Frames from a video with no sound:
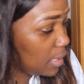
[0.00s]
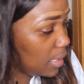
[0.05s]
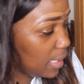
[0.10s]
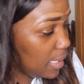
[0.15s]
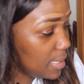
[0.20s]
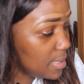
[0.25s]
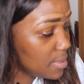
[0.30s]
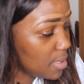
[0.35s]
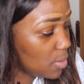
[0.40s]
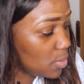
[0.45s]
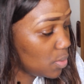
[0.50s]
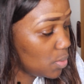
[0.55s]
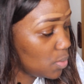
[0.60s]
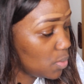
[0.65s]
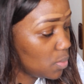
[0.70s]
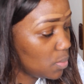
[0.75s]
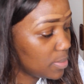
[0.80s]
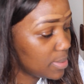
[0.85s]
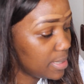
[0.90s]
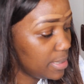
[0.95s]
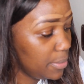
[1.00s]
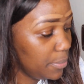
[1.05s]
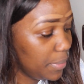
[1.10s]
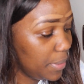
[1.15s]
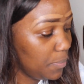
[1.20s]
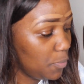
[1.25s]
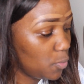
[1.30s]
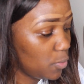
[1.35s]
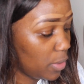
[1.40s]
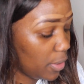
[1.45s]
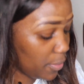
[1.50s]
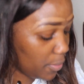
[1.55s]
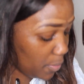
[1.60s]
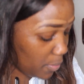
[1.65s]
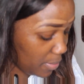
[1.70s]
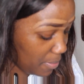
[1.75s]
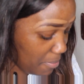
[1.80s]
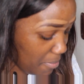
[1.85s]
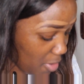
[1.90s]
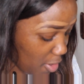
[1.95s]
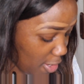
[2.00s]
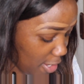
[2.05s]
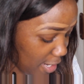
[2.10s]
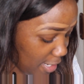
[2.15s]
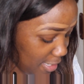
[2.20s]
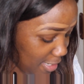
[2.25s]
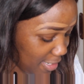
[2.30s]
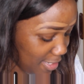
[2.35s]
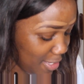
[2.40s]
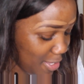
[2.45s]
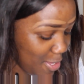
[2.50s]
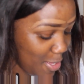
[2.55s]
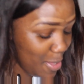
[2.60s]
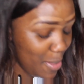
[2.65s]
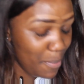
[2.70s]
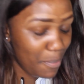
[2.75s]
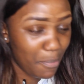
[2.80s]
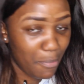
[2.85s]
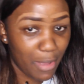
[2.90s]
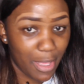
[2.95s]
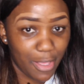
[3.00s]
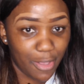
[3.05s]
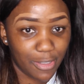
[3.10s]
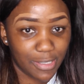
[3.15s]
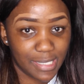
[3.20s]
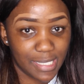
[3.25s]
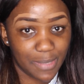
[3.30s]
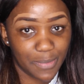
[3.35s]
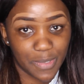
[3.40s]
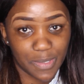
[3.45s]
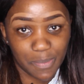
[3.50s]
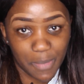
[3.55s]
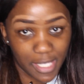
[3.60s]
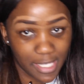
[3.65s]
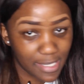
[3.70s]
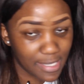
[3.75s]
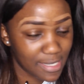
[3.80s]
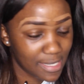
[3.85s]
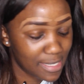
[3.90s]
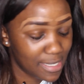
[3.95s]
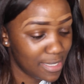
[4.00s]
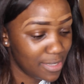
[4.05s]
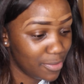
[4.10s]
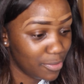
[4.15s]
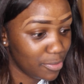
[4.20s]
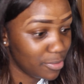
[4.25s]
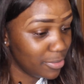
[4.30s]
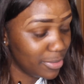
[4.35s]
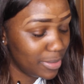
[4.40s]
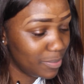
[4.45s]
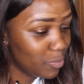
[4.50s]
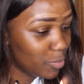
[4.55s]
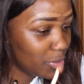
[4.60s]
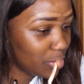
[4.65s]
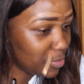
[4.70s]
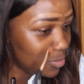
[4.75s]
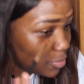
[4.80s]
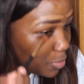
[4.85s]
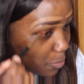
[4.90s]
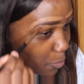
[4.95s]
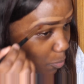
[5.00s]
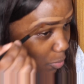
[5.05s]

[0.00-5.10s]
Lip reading: His uncle was a little bit more local than mine. My auntie was based, well not